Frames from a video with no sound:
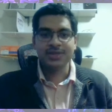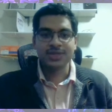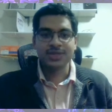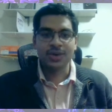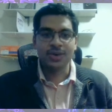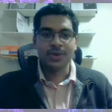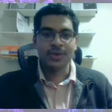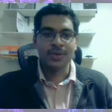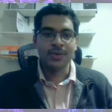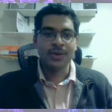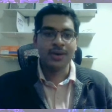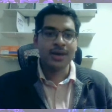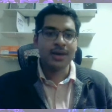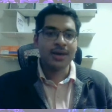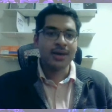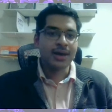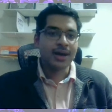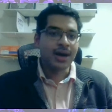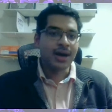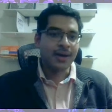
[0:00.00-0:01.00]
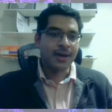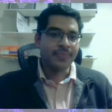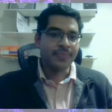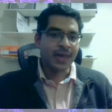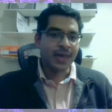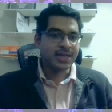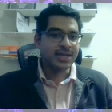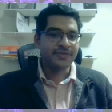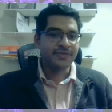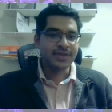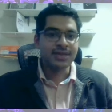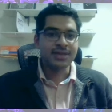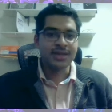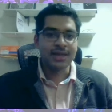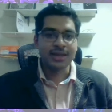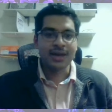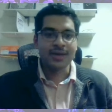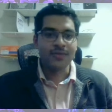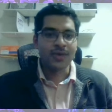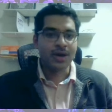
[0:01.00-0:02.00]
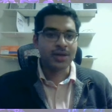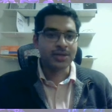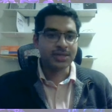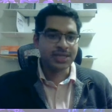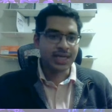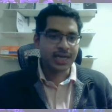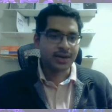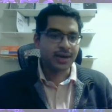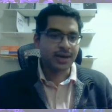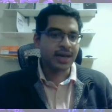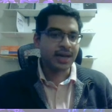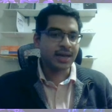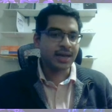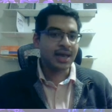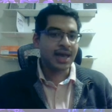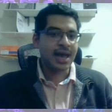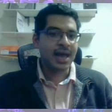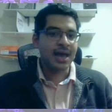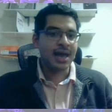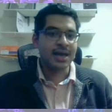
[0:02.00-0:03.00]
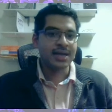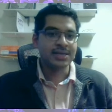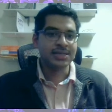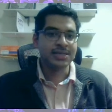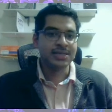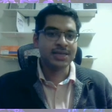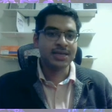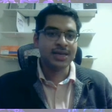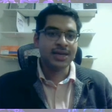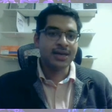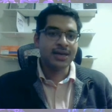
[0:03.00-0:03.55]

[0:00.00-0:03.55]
So I definitely think like volunteering and